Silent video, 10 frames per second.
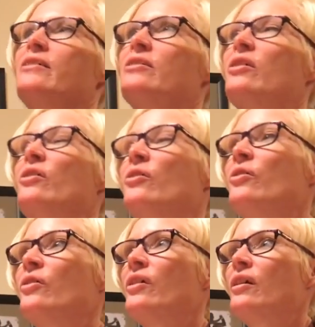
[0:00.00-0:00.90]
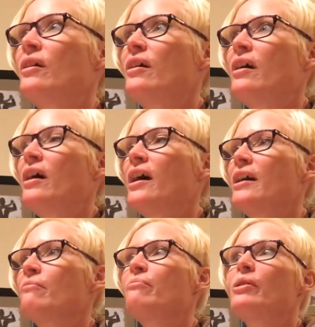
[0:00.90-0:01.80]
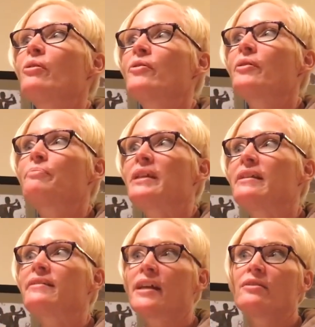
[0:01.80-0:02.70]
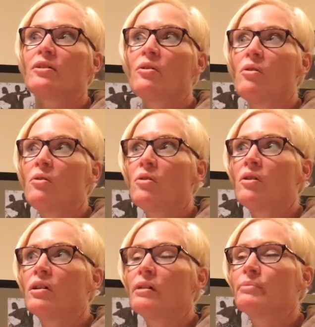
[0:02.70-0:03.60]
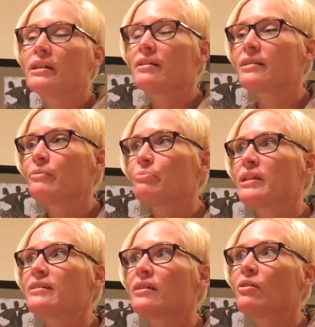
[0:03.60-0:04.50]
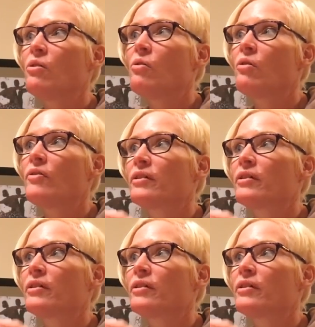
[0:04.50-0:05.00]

So I am both a piece and the whole, and because I'm a piece and a whole,